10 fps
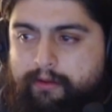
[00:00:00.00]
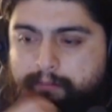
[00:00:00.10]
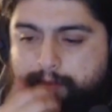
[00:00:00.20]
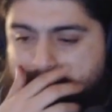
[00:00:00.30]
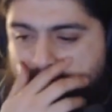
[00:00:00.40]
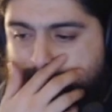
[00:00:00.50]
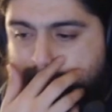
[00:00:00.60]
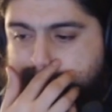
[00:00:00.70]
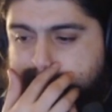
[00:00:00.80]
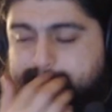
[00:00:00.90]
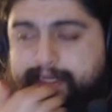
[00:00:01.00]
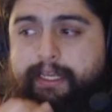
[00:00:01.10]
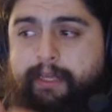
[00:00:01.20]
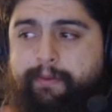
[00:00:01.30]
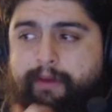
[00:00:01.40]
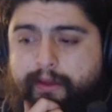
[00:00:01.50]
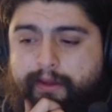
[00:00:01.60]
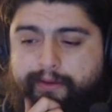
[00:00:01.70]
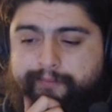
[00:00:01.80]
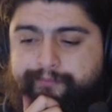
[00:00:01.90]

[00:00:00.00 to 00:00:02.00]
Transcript: Bonfires is an EP.